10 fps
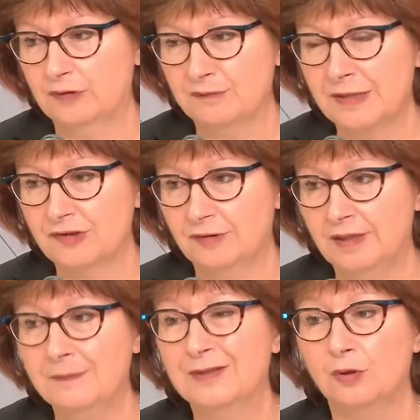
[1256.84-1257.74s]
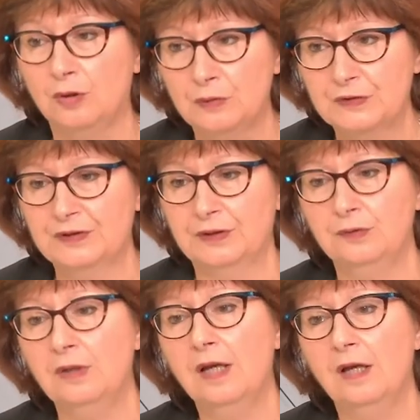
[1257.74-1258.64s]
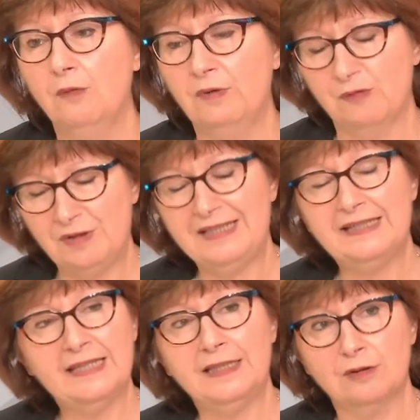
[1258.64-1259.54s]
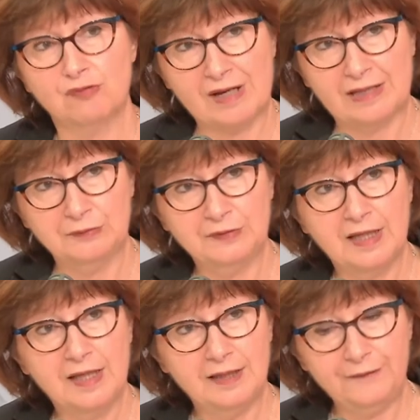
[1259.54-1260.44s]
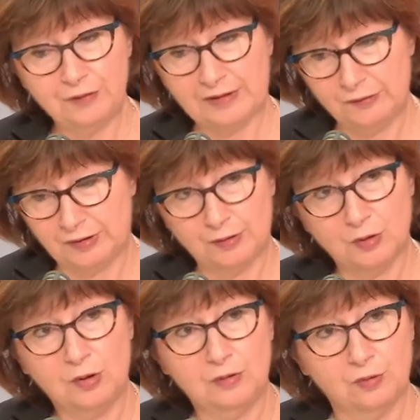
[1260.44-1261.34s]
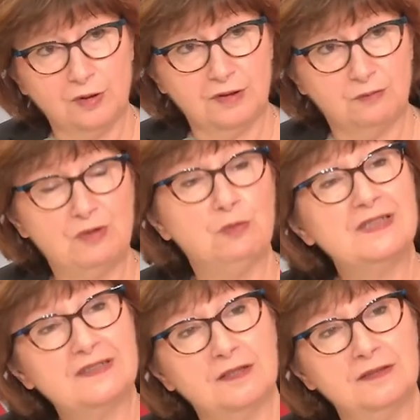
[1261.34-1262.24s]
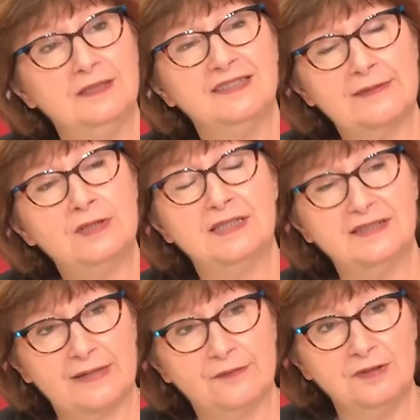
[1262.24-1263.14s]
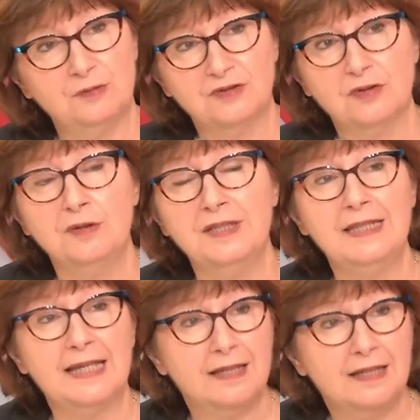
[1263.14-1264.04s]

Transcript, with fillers: was mentioning, but also we're really gaining ground. If you have a look at the whole world, when we started in 77, it was only